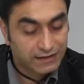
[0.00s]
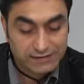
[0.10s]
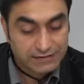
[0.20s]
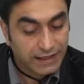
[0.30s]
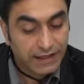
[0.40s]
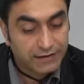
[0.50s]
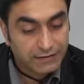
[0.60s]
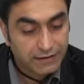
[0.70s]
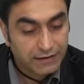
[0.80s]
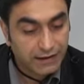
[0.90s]
Is
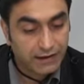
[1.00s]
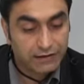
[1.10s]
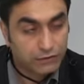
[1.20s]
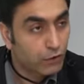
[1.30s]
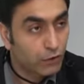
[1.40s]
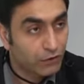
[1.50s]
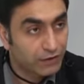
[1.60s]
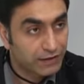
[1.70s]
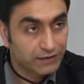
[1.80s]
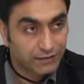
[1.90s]
there a wrong
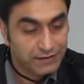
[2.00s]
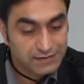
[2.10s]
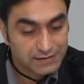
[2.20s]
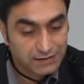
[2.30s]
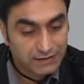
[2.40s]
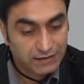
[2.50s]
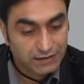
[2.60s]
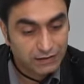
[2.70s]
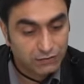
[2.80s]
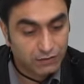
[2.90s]
in this
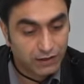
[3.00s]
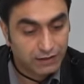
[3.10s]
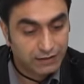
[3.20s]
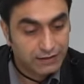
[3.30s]
Quran?